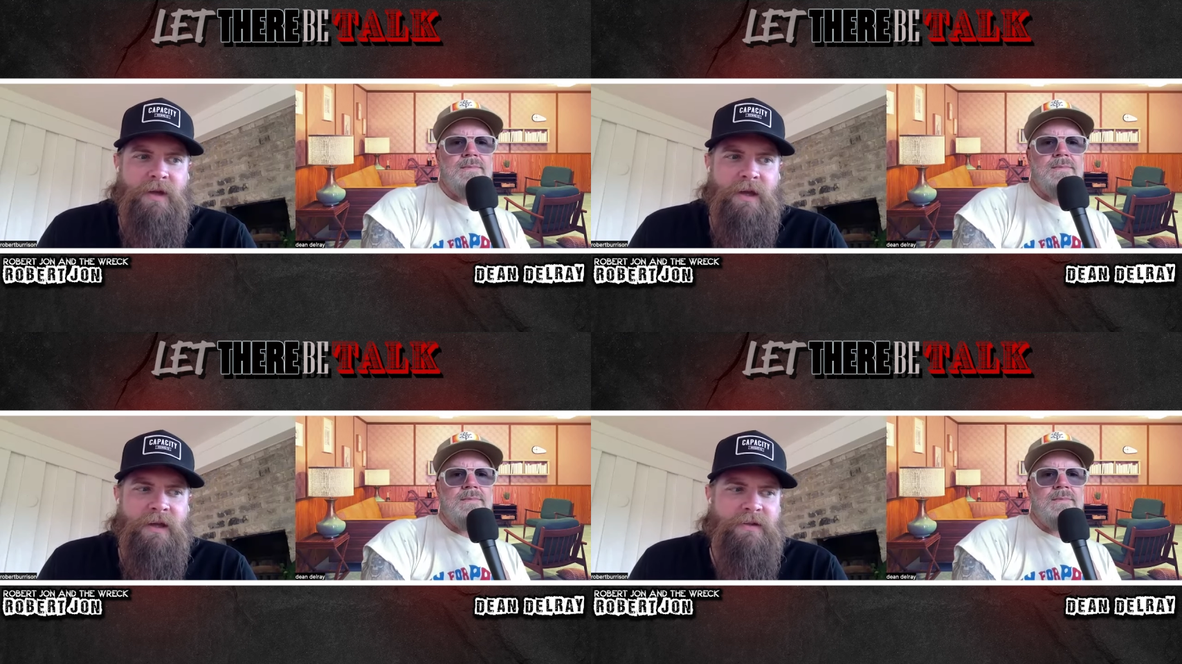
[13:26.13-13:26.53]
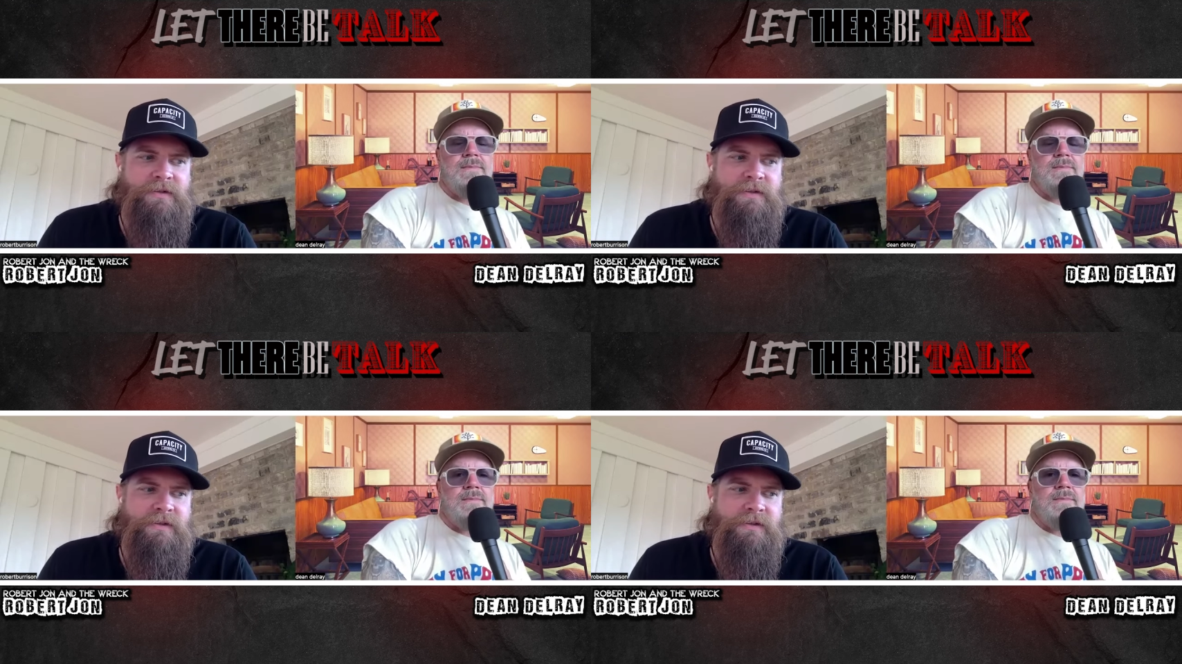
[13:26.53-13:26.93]

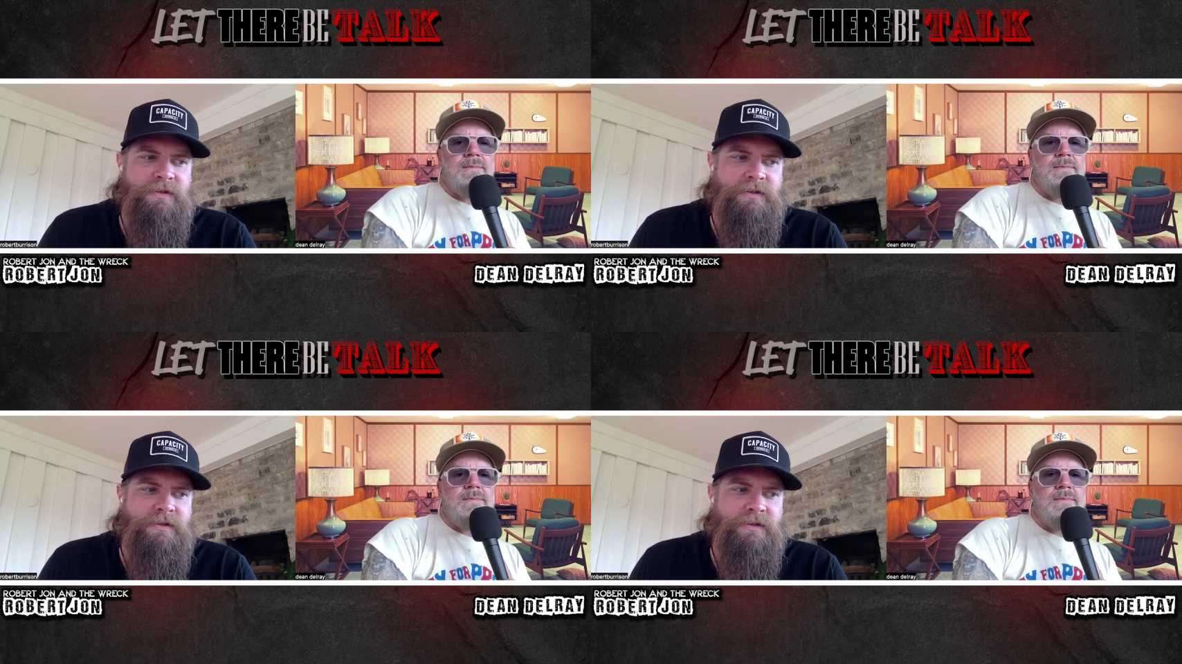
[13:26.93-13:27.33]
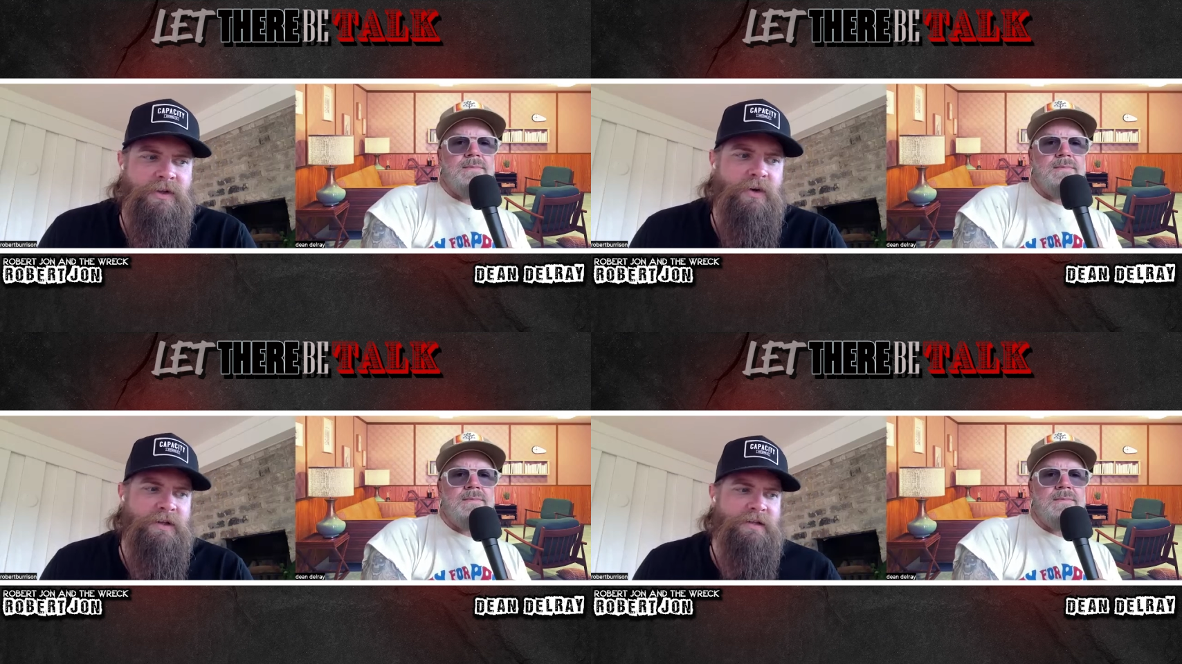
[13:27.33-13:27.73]
Speaker 1: and
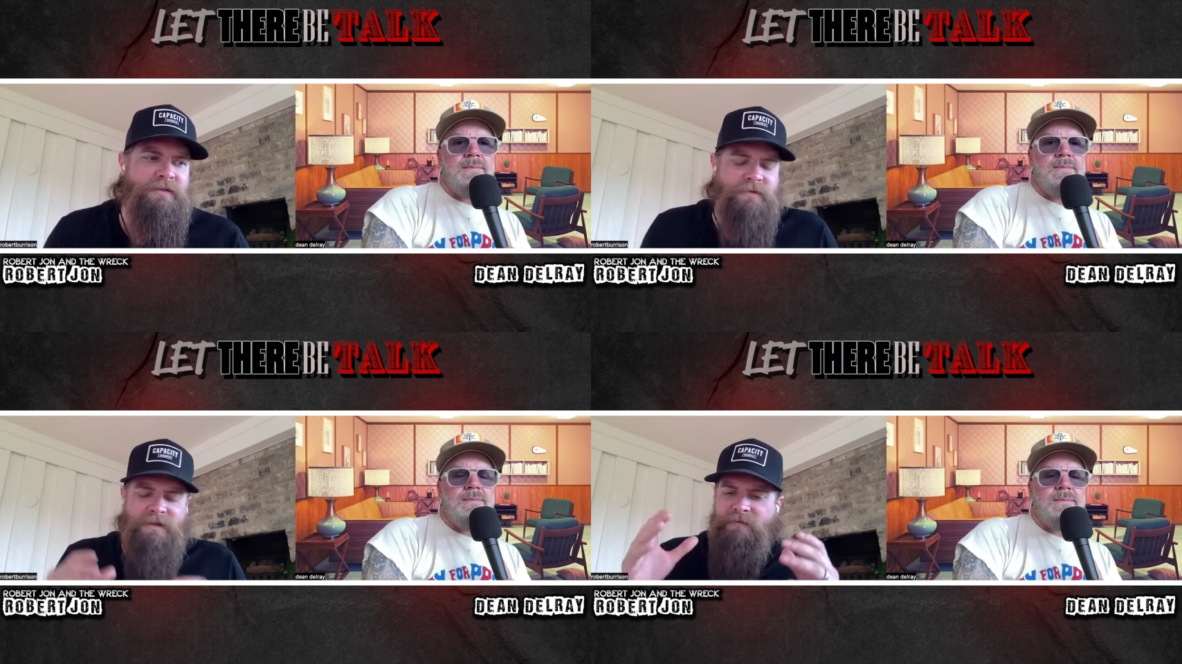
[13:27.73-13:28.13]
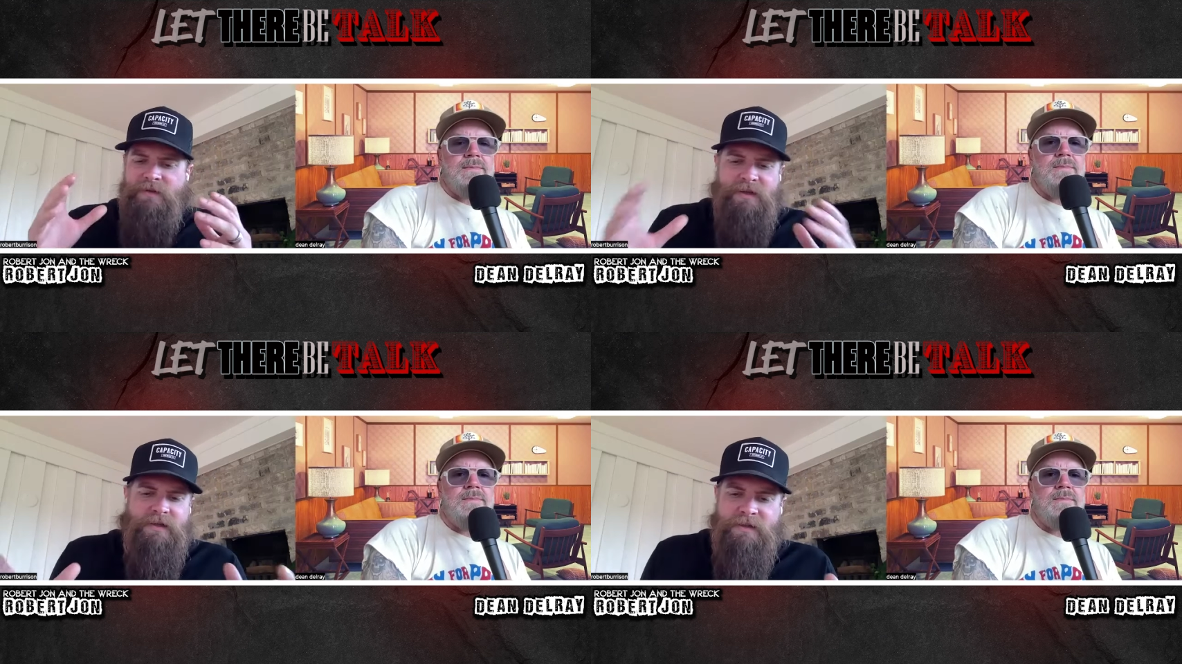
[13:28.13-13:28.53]
you know it,
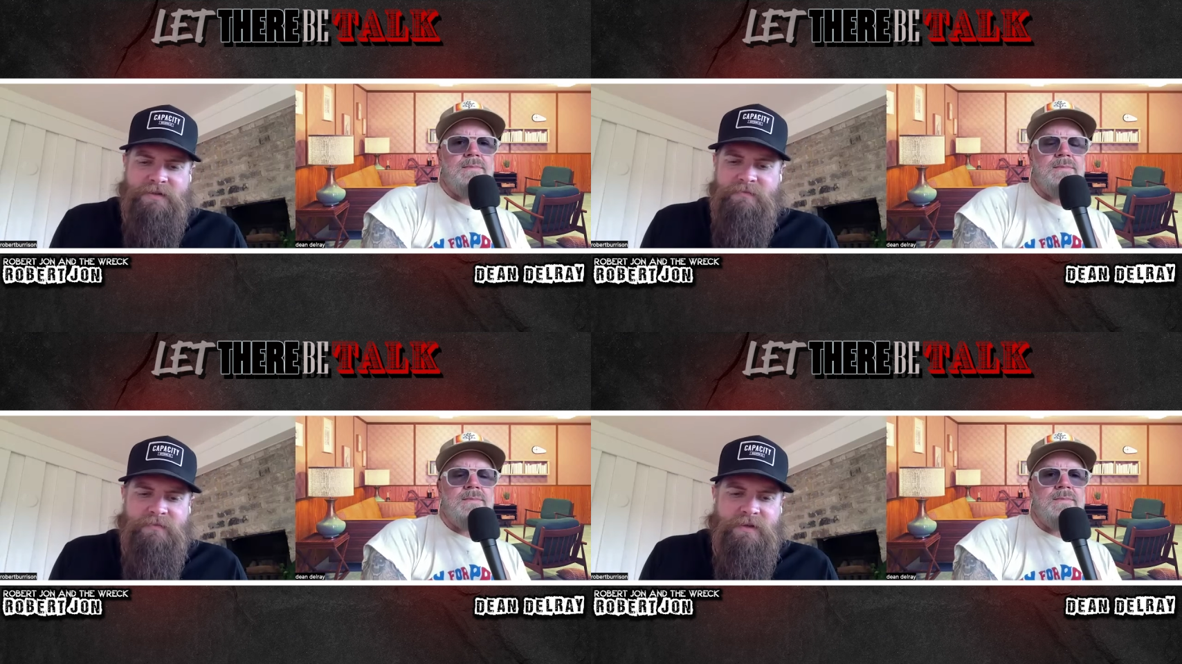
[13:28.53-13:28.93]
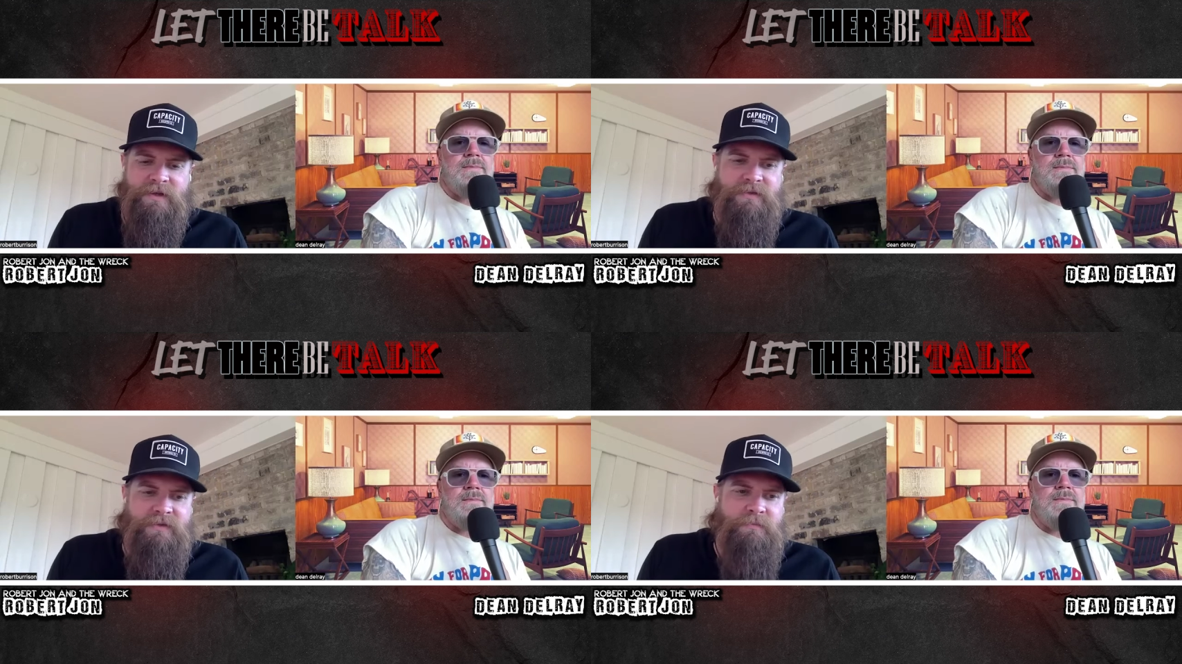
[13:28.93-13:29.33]
it
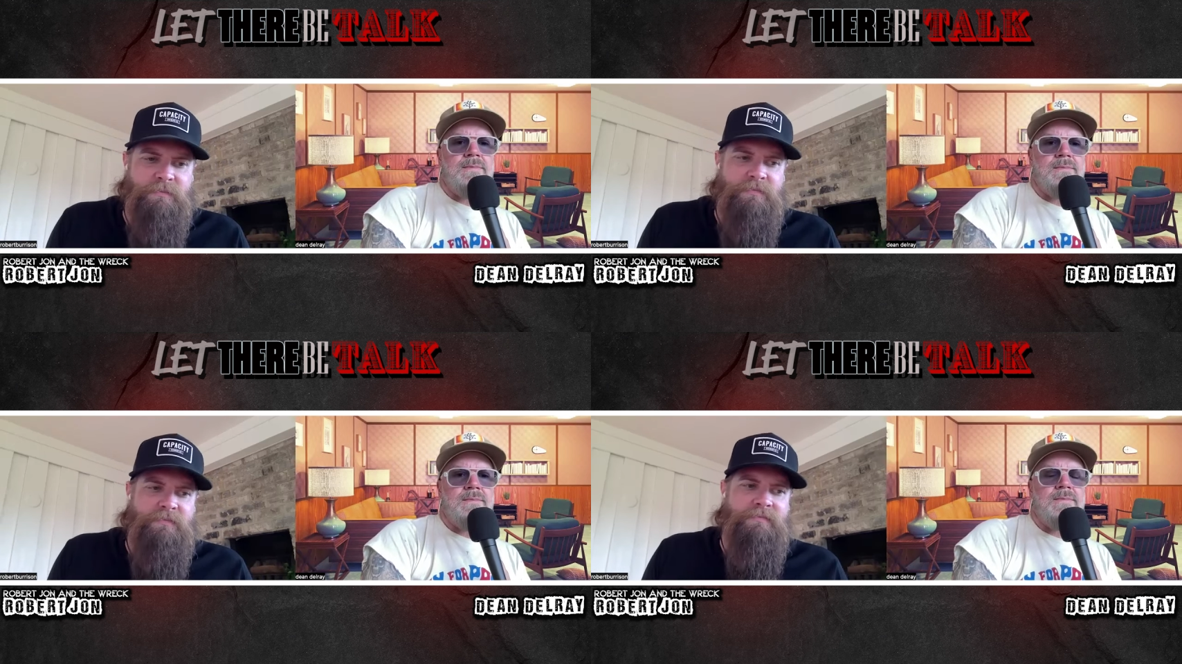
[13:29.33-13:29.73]
it's